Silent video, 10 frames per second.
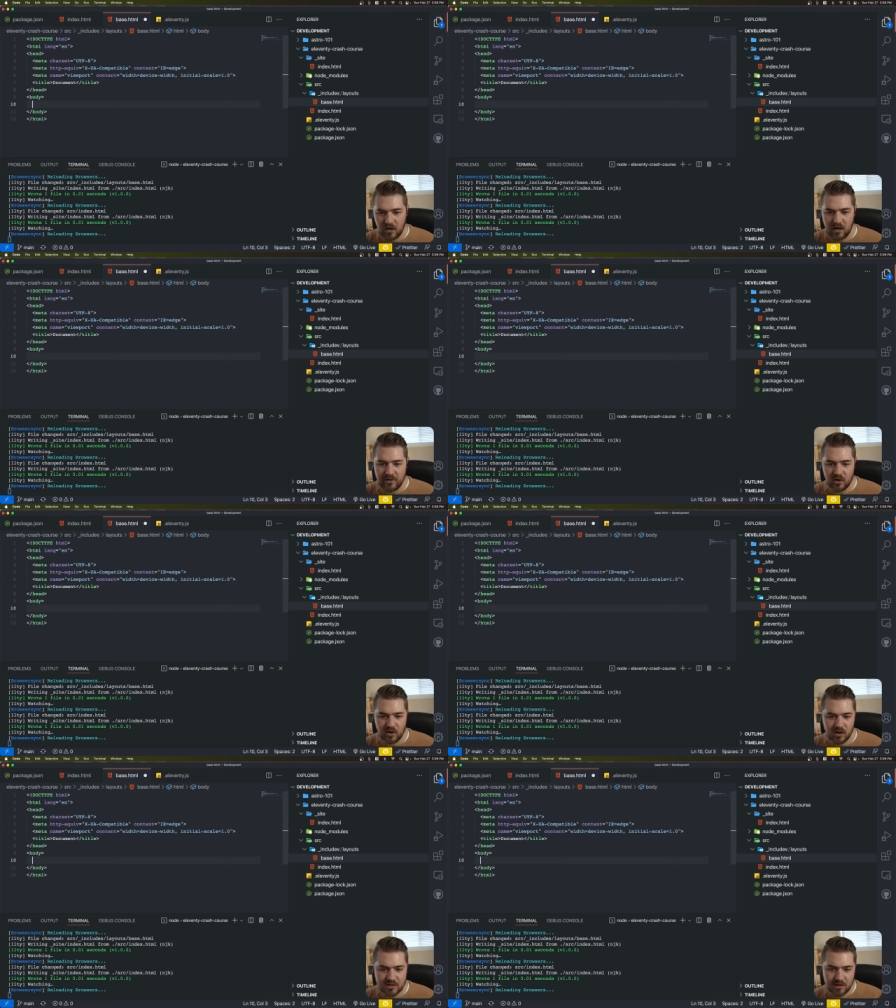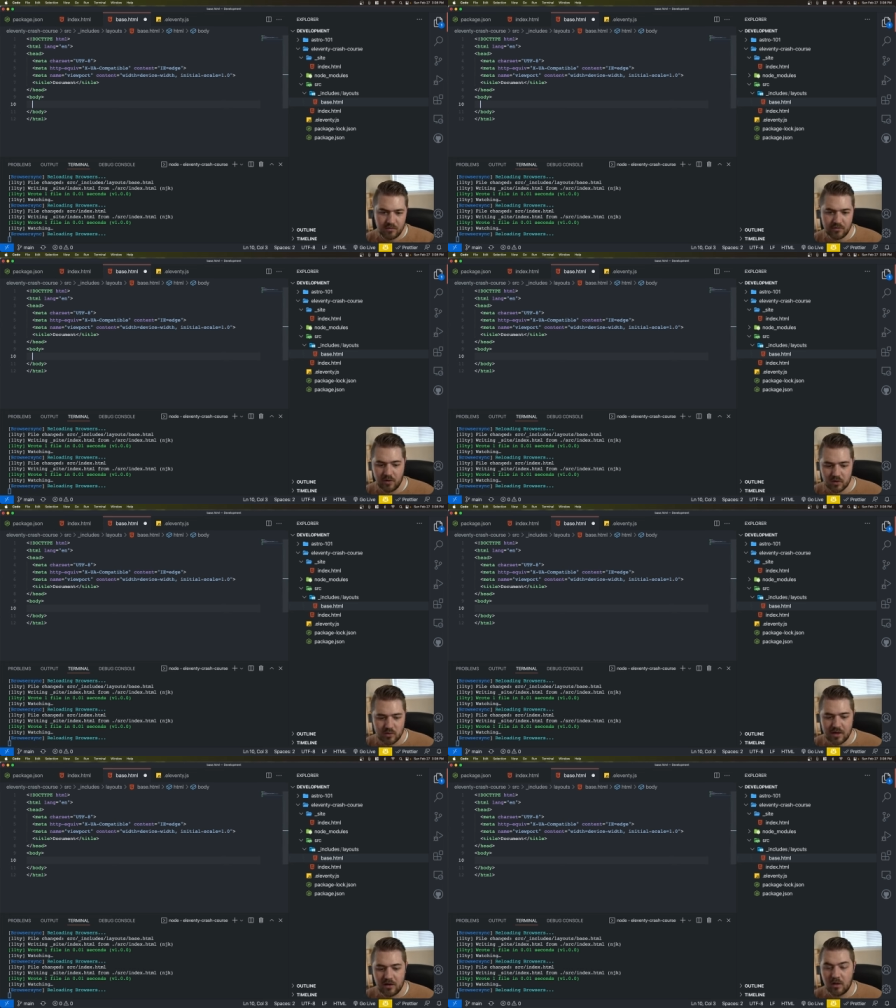And then our content falls
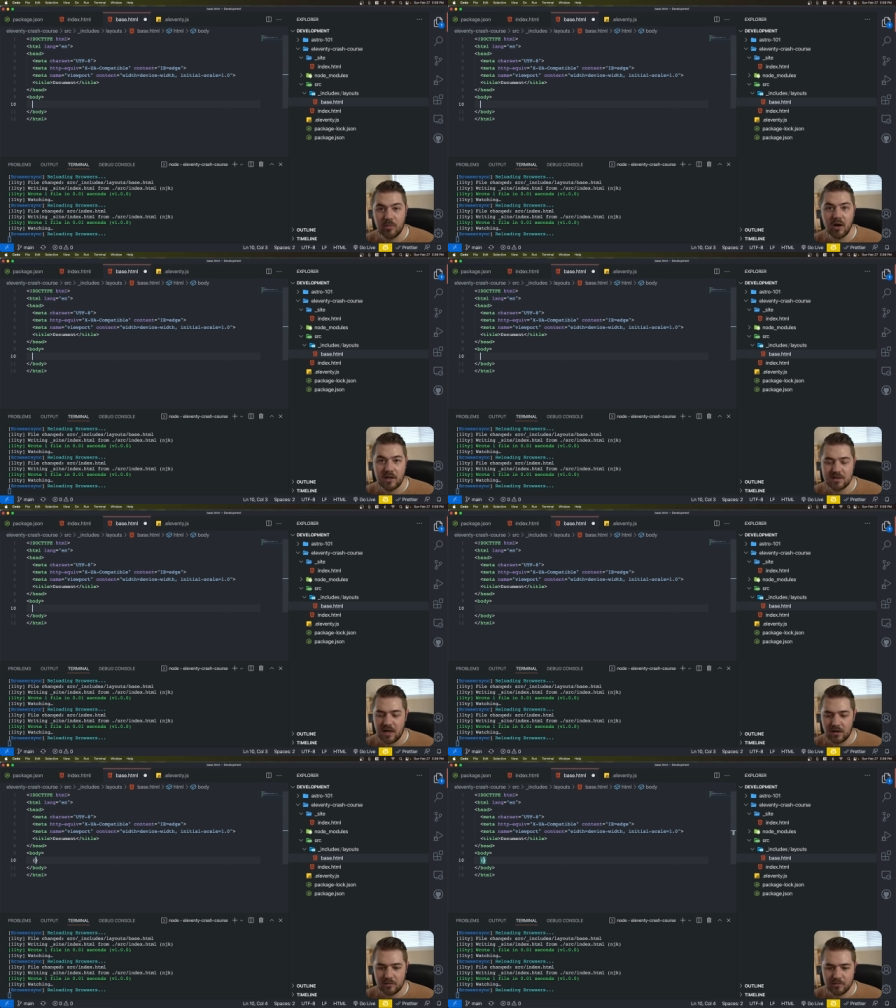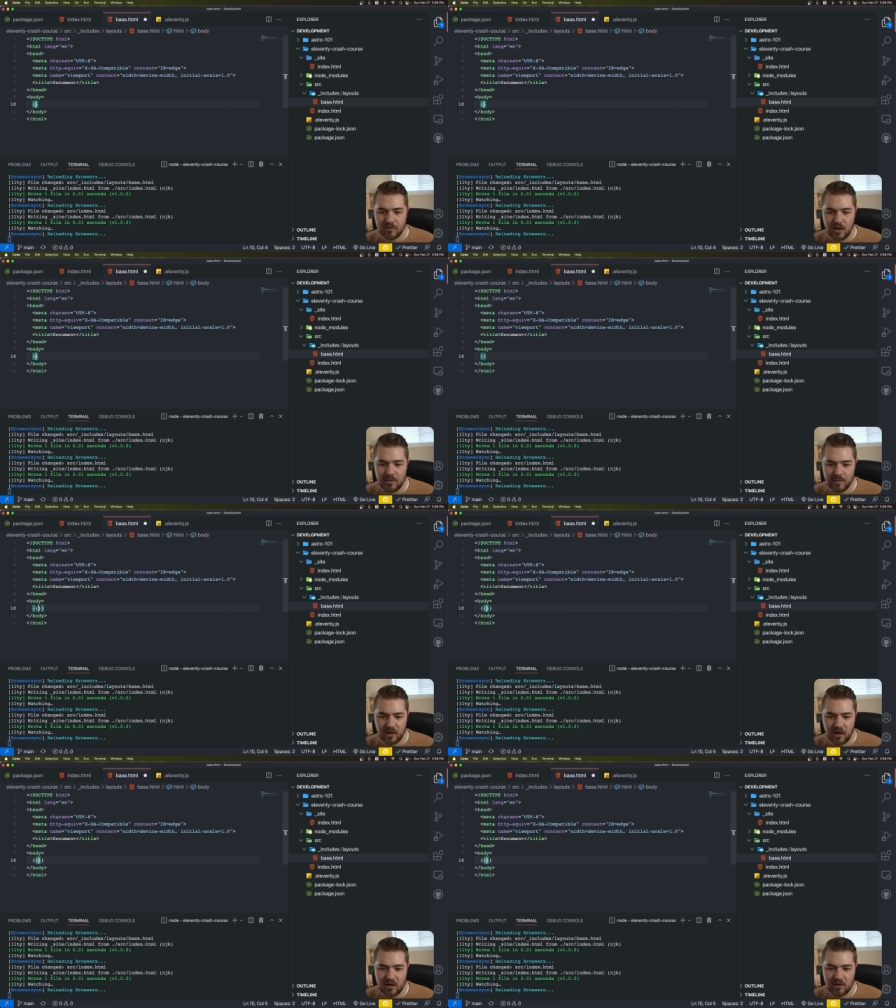right into the body tag, right?
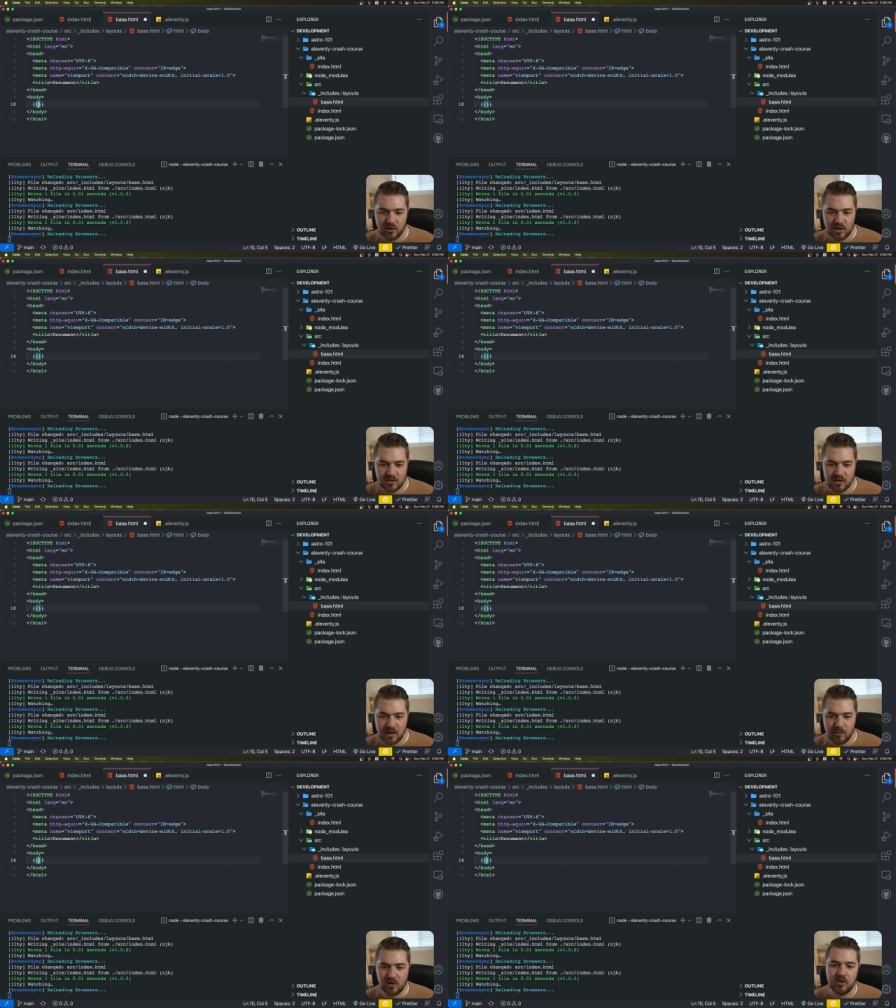And then you're going to see I'm going to